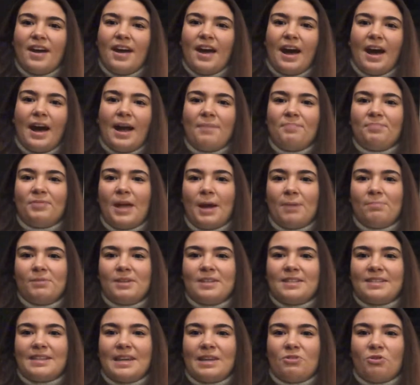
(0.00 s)
I'm Damla
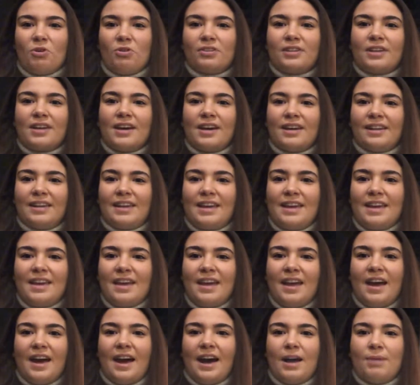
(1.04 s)
Senol-Cali.
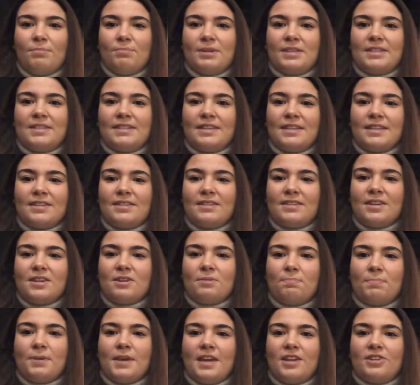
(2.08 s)
I'm a 6th-year
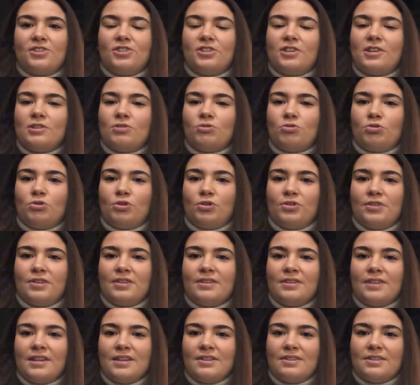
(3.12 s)
PhD
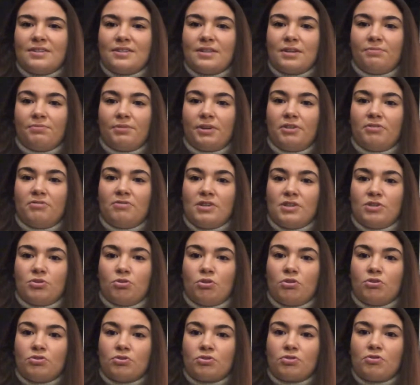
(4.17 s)
student in the Safari
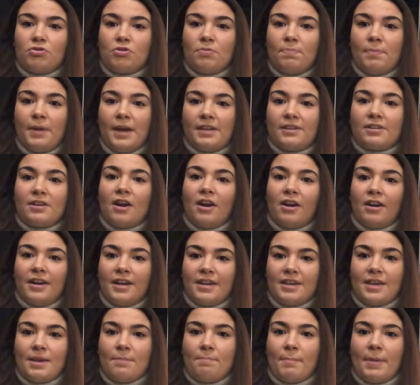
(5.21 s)
Research Group at
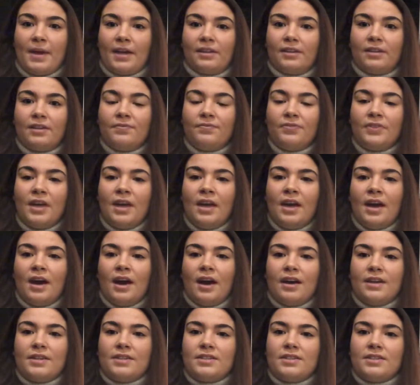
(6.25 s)
Carnegie Mellon.
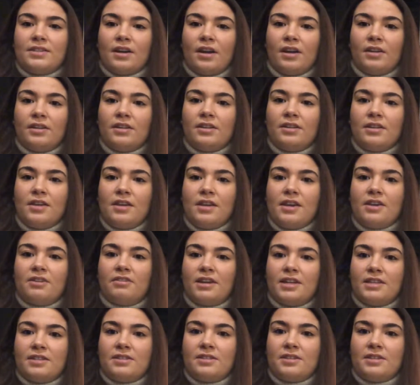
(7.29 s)
I started here
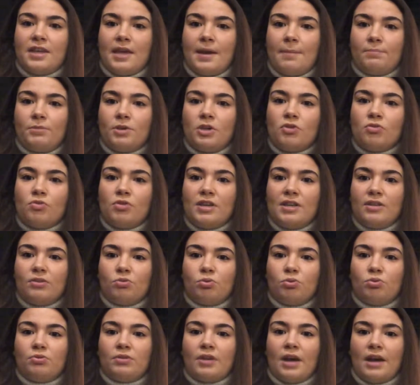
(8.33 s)
at CMU in
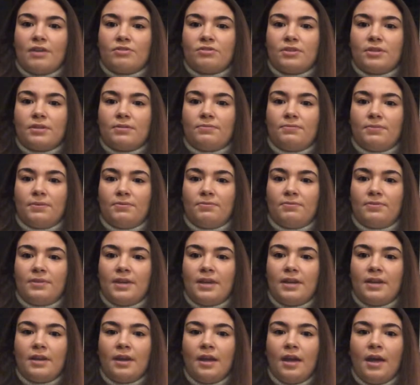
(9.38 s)
2015
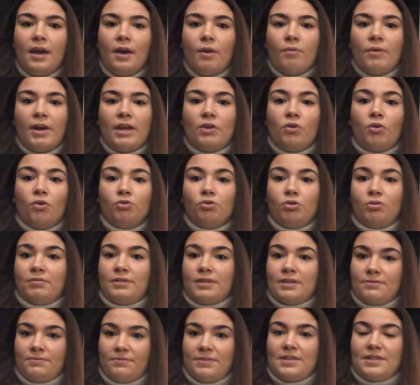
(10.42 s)
when Onur
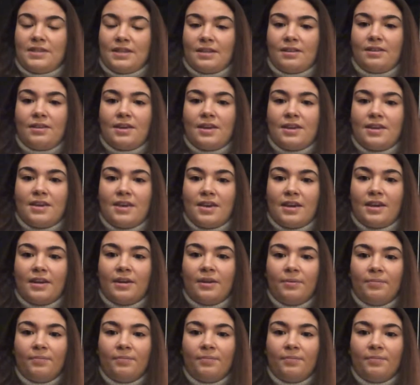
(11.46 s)
was physically here.